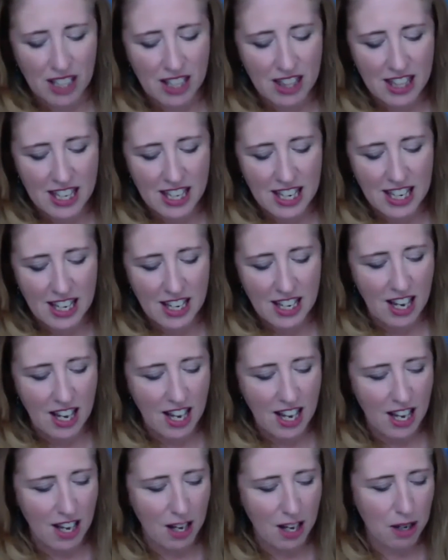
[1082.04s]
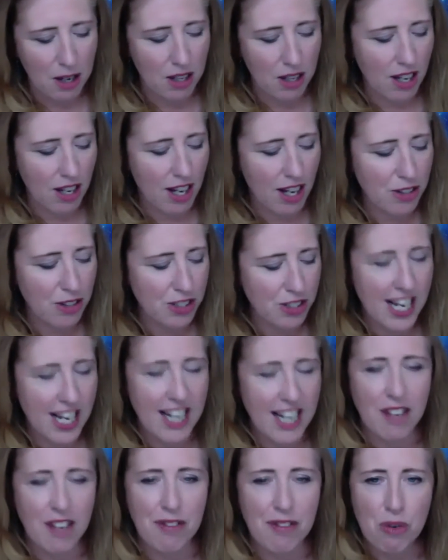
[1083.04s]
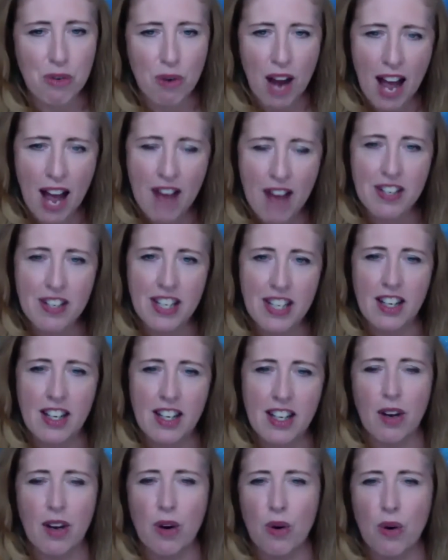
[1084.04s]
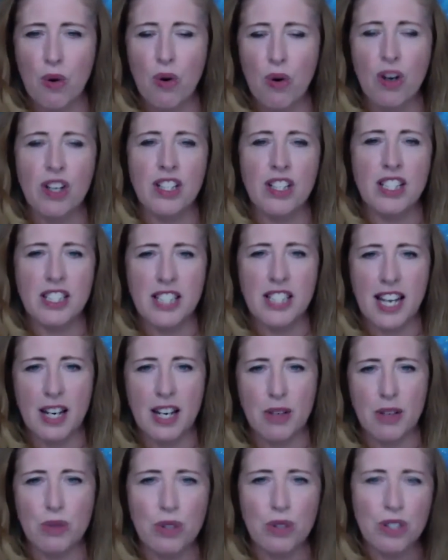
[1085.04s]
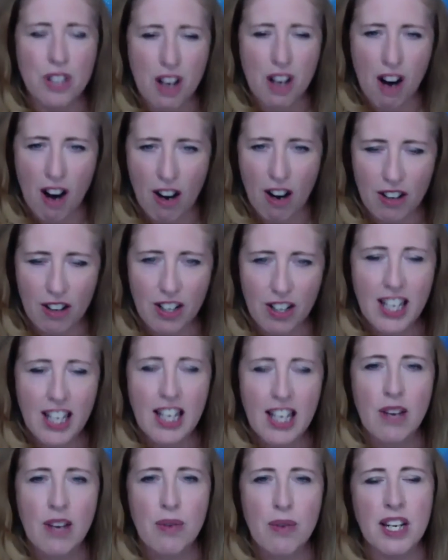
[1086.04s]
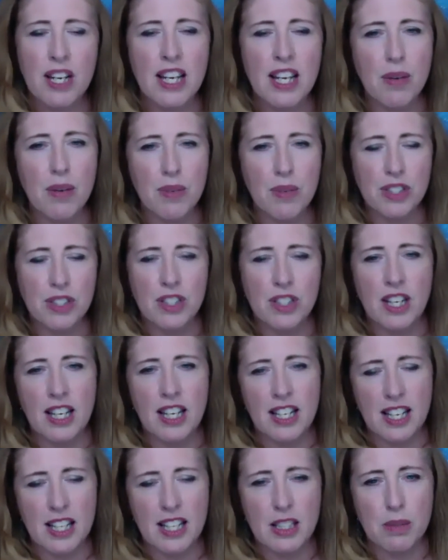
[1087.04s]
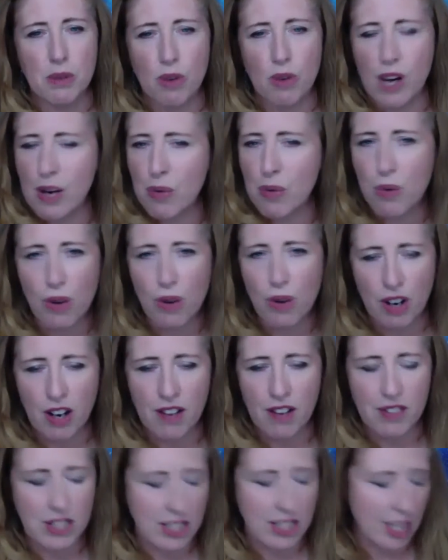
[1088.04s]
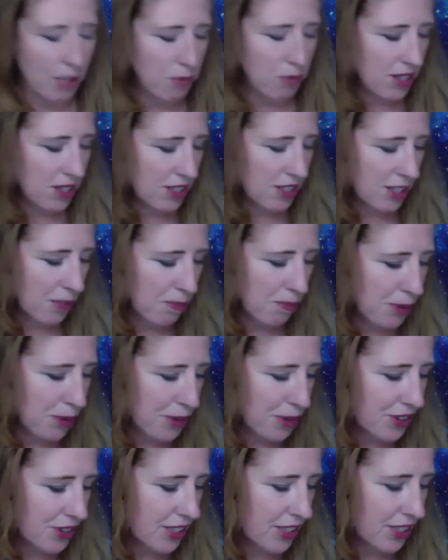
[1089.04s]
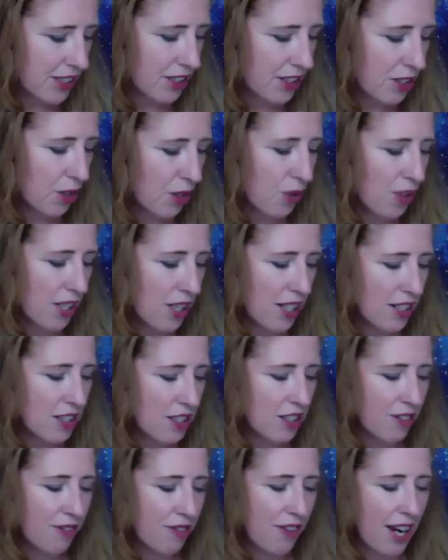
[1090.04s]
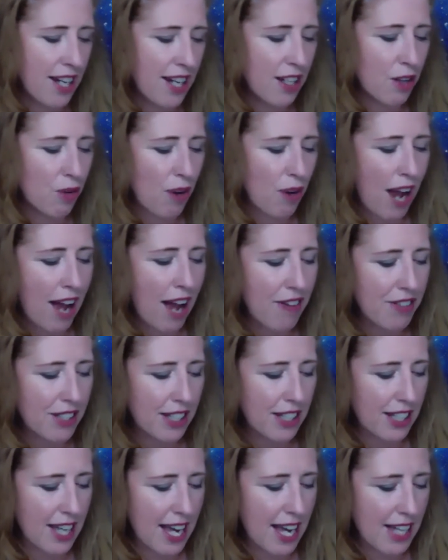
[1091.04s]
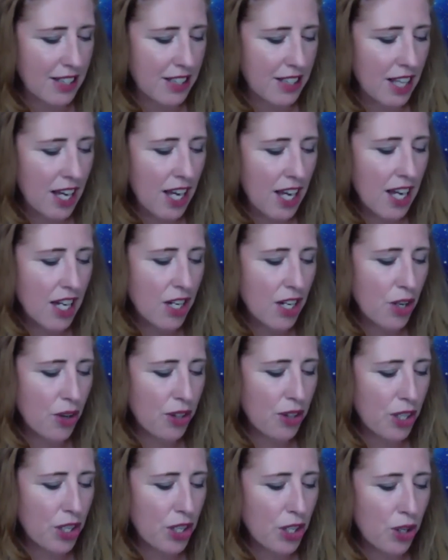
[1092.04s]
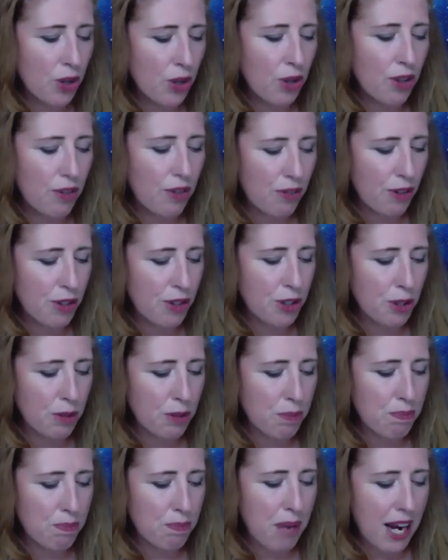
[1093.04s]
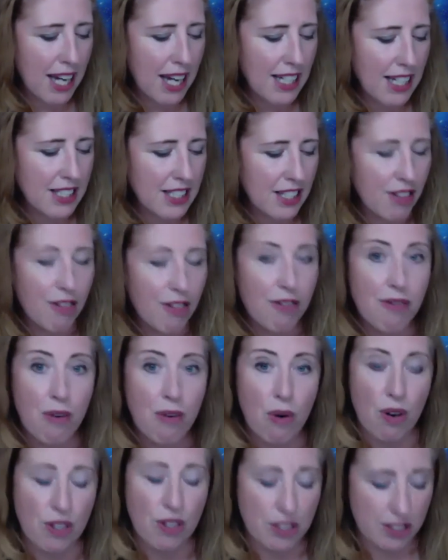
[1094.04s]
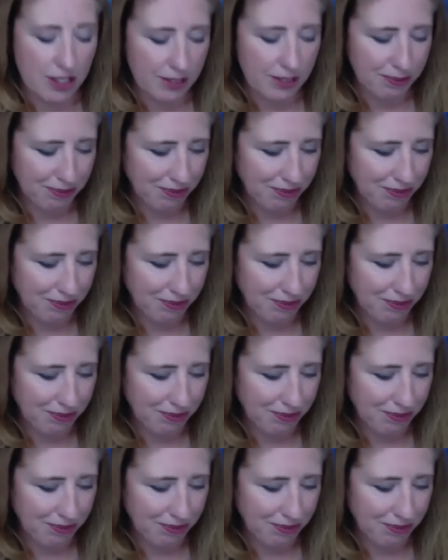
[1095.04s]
the uh, understanding of gravity according to Dane Rudhyar when he was in his great work of the Sabian symbols. And so he's defining gravity as, you know, the universal binding force